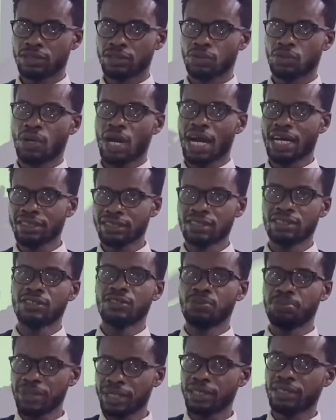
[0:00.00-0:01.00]
So as he
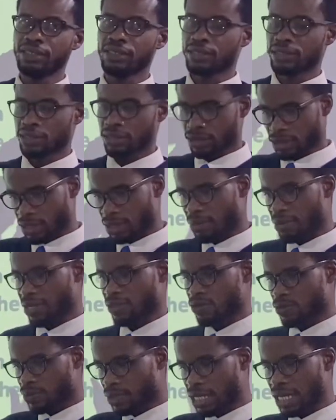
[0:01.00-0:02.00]
is paying, there
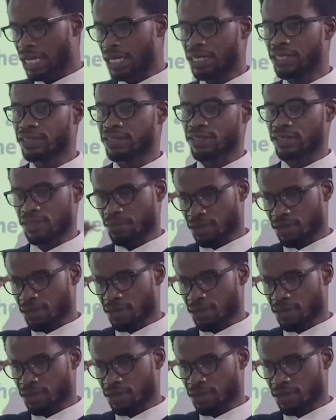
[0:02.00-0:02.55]
must be a list.